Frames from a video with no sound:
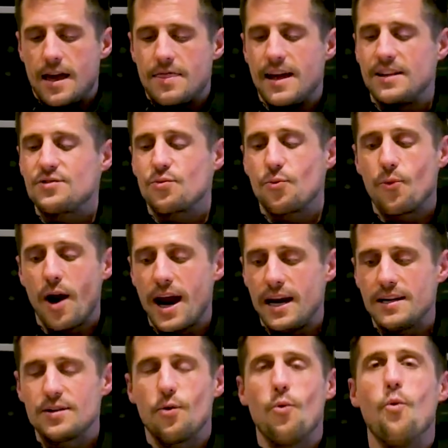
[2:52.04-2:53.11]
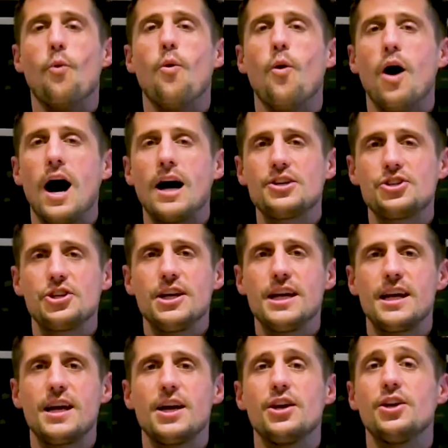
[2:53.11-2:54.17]
That's right,
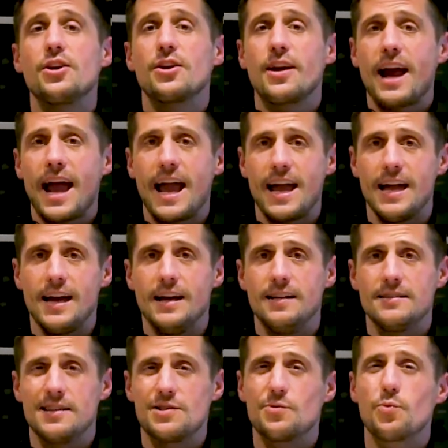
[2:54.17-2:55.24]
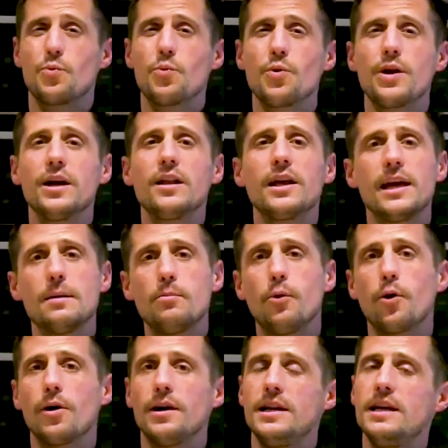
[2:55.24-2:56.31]
washing your hands. It's really
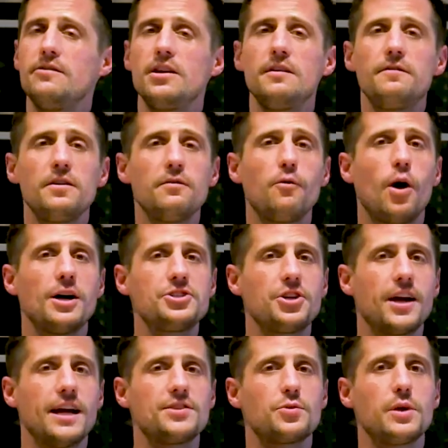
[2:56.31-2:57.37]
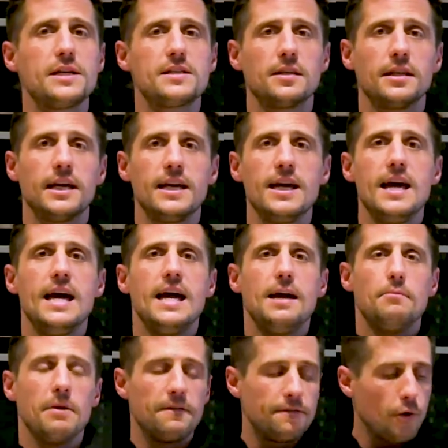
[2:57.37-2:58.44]
important, even if you've washed your hands recently,
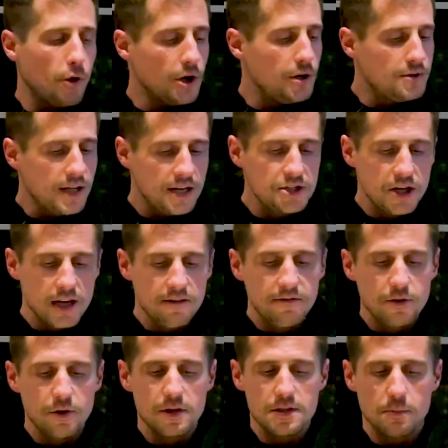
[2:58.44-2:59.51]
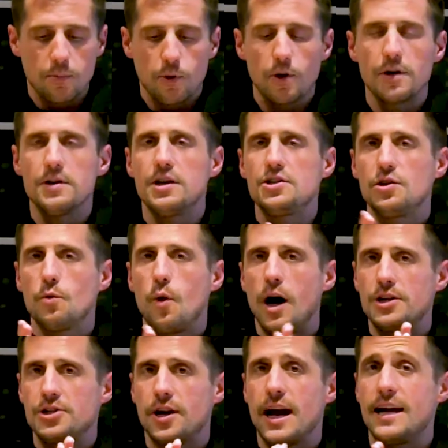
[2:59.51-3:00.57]
before you touch any food, it's important that you
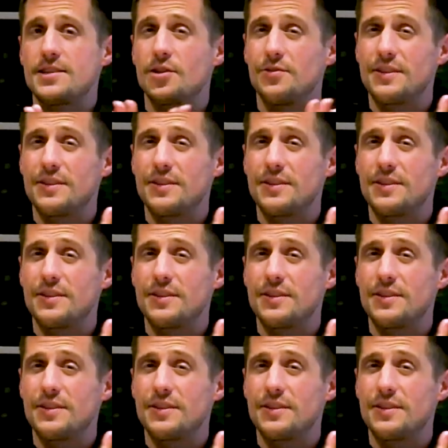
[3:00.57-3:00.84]
wash your hands.